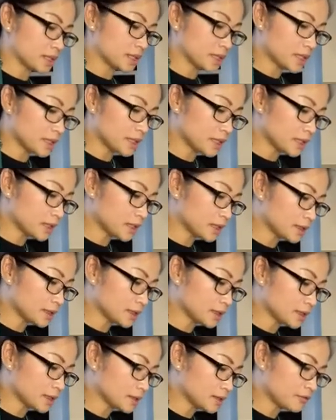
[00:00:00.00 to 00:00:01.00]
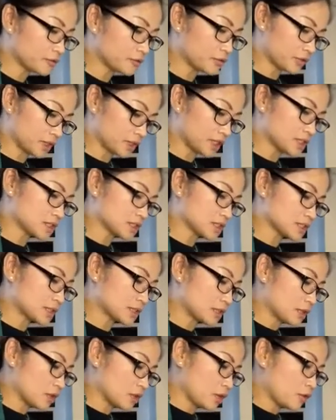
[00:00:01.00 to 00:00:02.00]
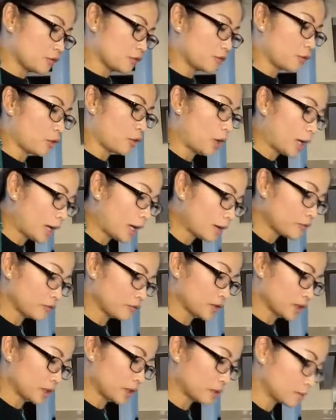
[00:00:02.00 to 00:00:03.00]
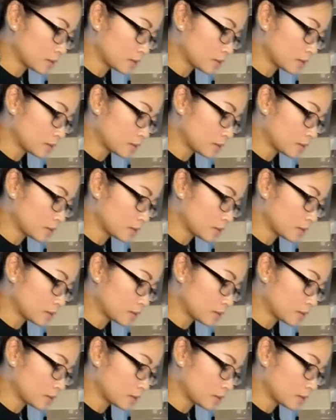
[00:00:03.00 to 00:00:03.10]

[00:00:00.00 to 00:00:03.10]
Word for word: in the fridge for half hour